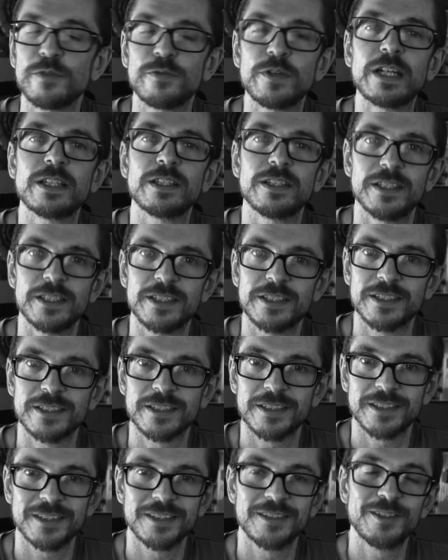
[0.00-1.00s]
found that
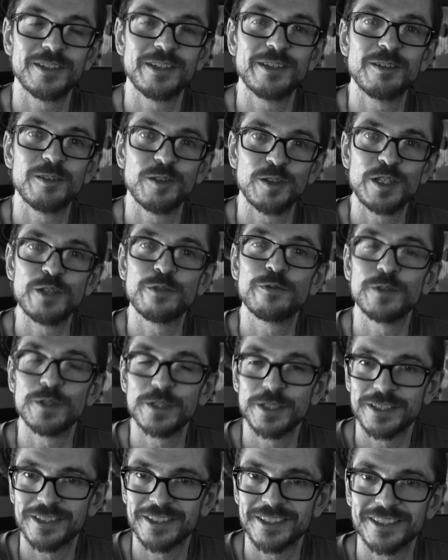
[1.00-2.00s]
this
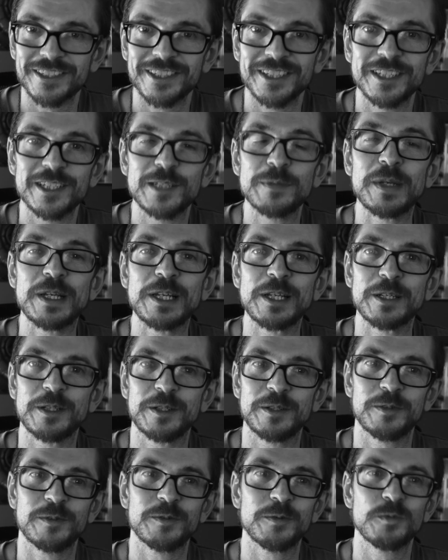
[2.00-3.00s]
differs depending
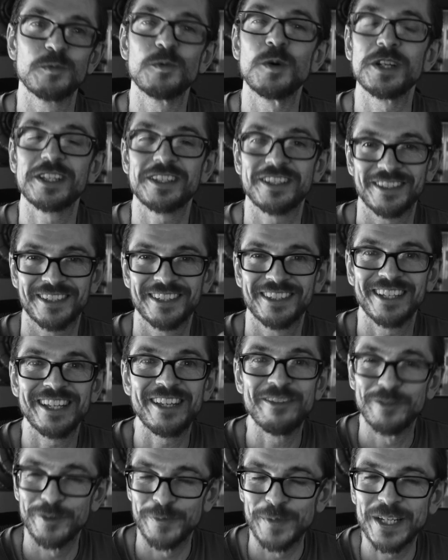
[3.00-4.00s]
on what
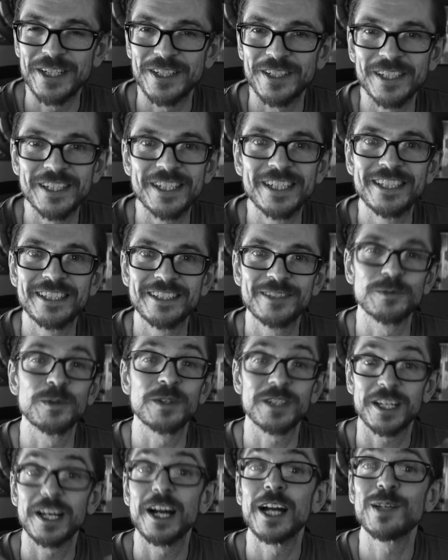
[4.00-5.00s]
information it is,
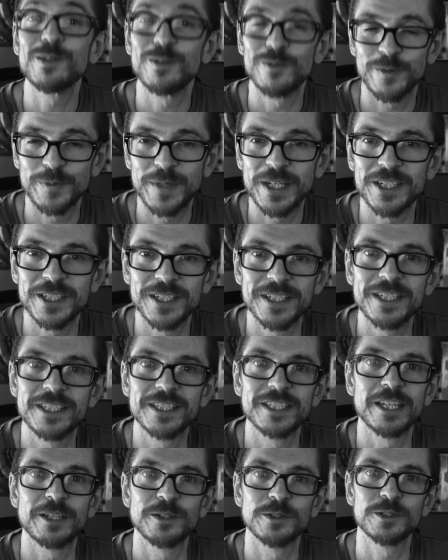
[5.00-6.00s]
what kind of information it
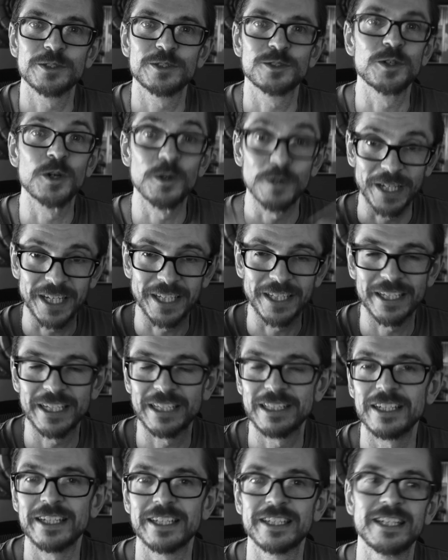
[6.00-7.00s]
is that you're storing in
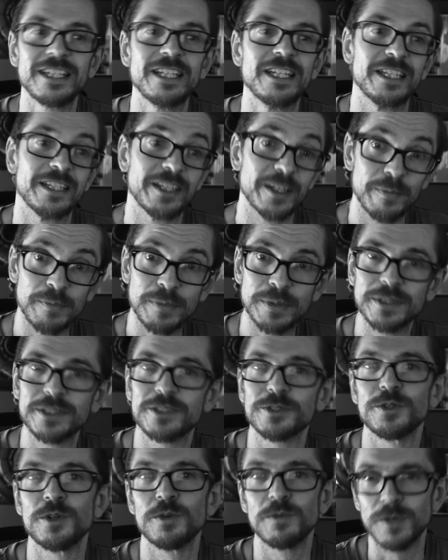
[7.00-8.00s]
there, like
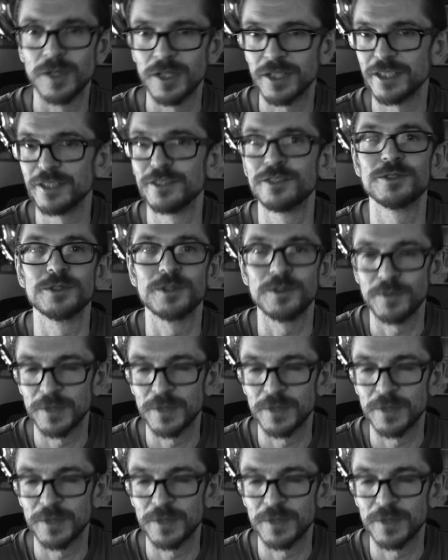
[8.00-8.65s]
numbers or words or